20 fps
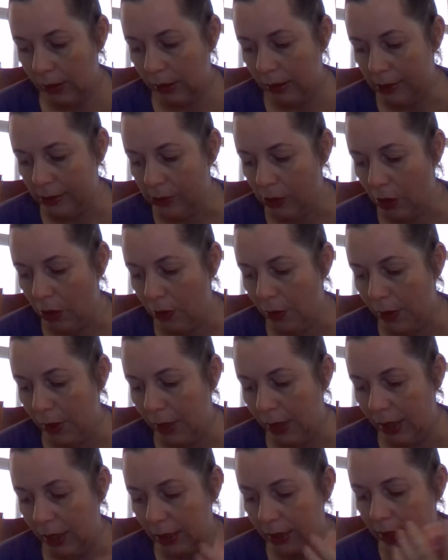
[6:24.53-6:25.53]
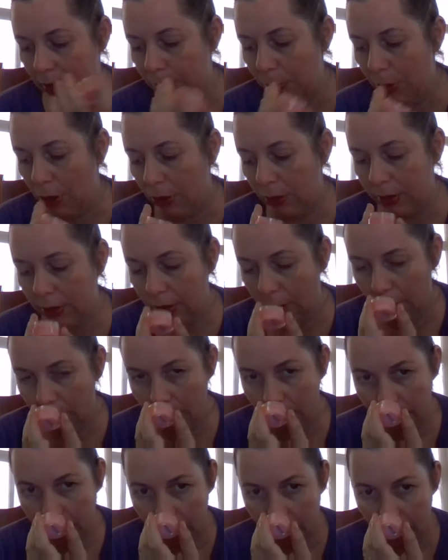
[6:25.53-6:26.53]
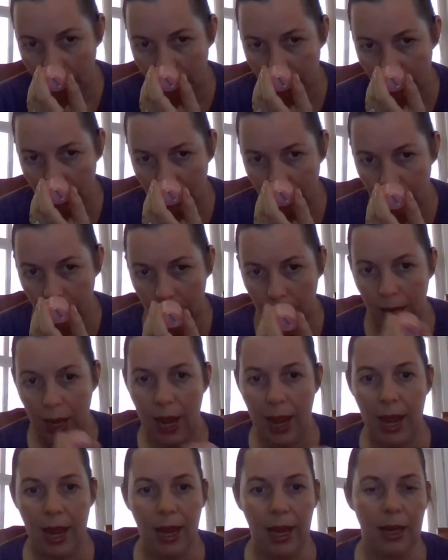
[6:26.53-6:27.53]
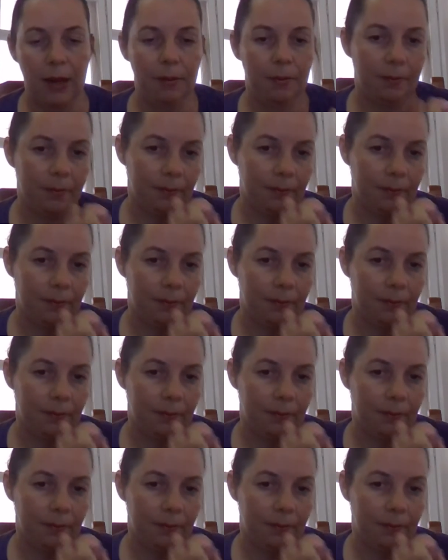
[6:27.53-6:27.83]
So it smells of a